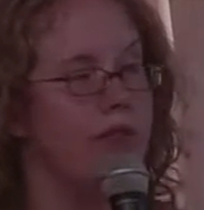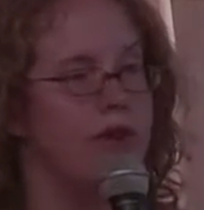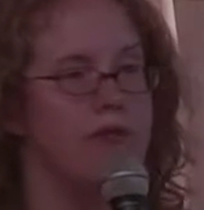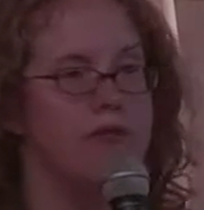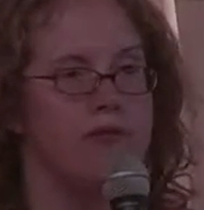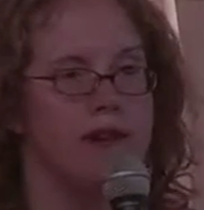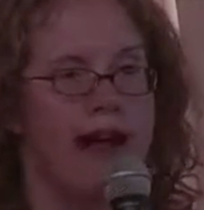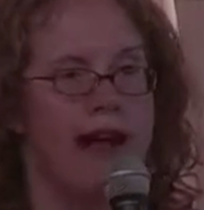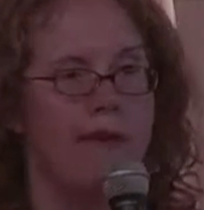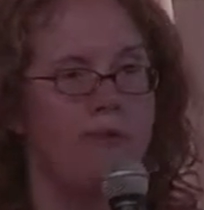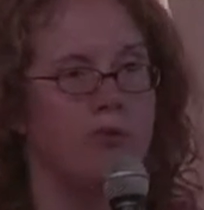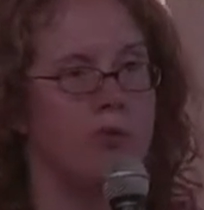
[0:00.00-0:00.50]
their
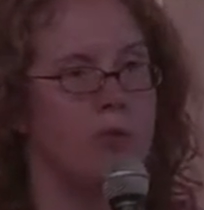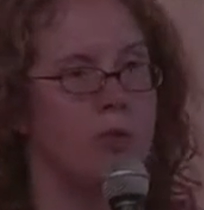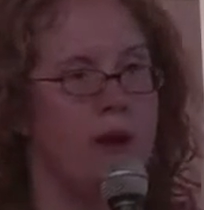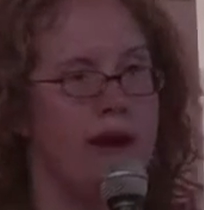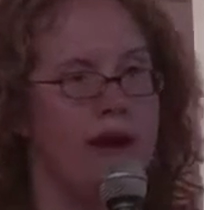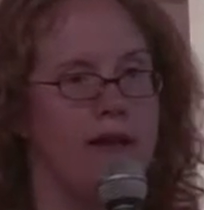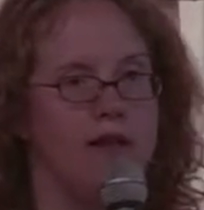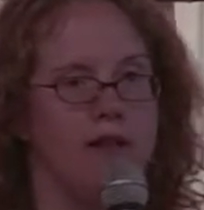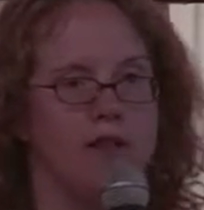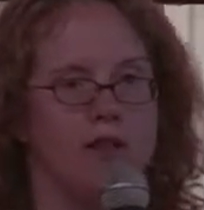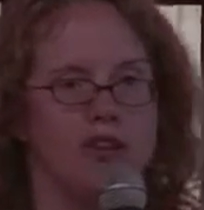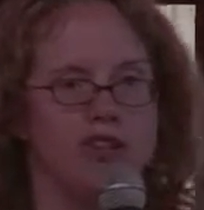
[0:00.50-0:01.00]
reps
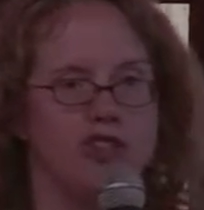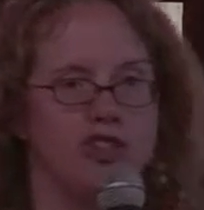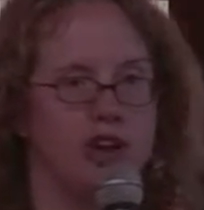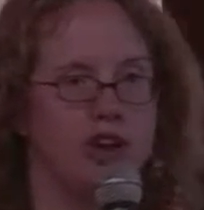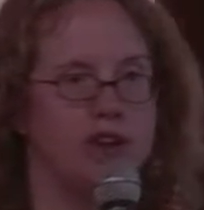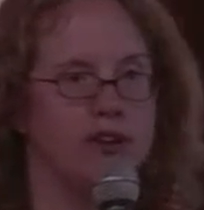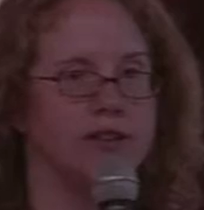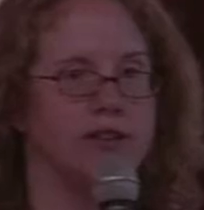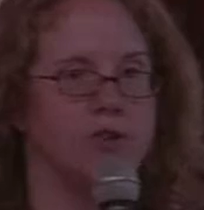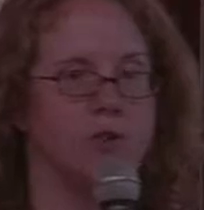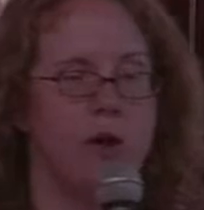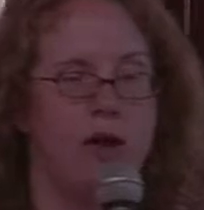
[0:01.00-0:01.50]
wearing their
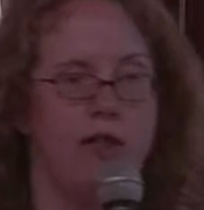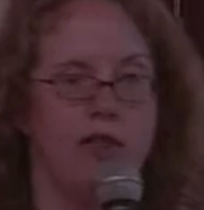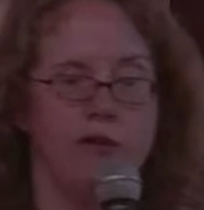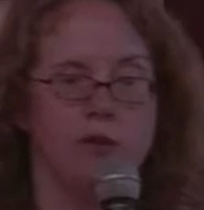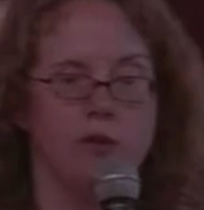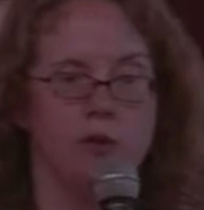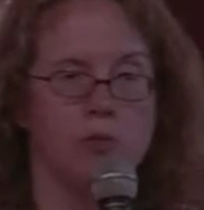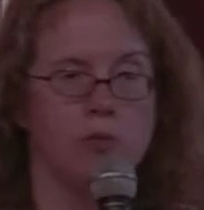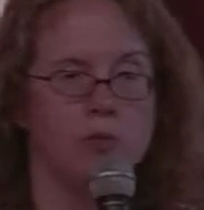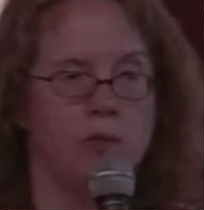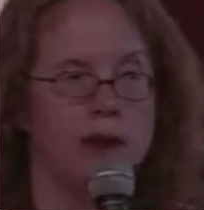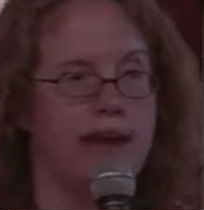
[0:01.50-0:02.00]
shirts while they
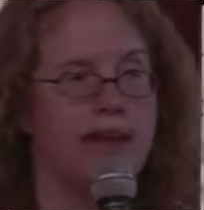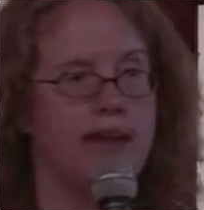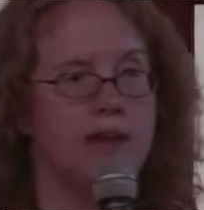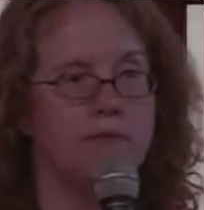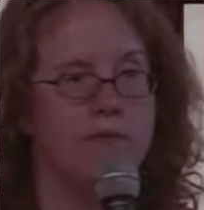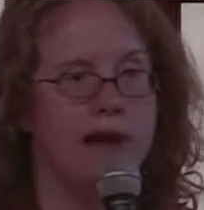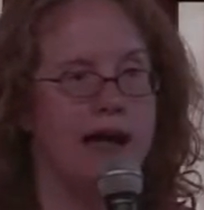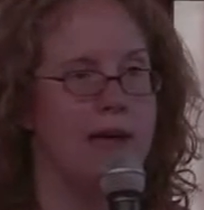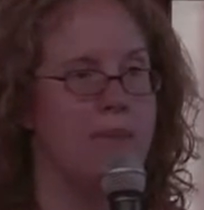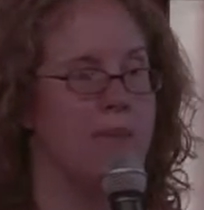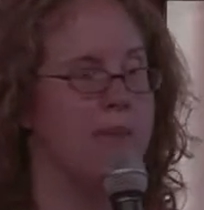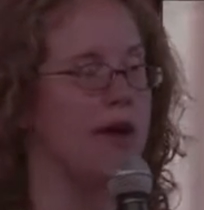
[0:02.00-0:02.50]
were waiting to
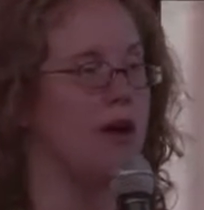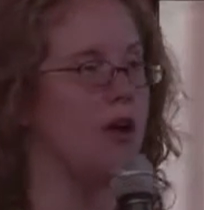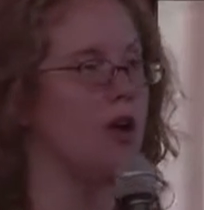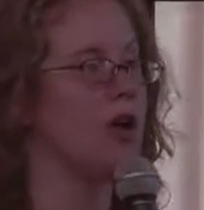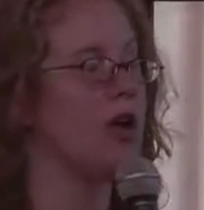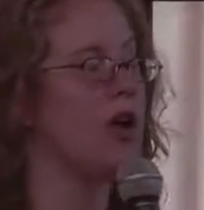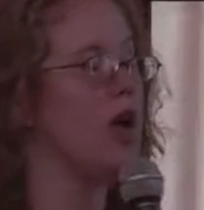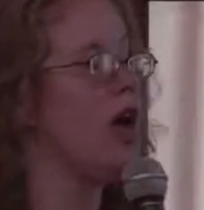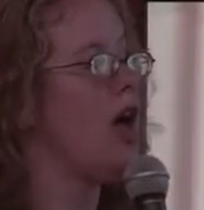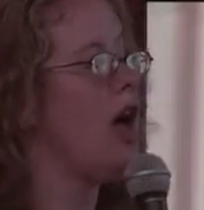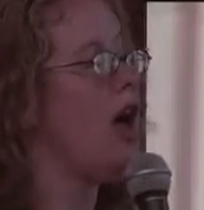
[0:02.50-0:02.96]
buy milk.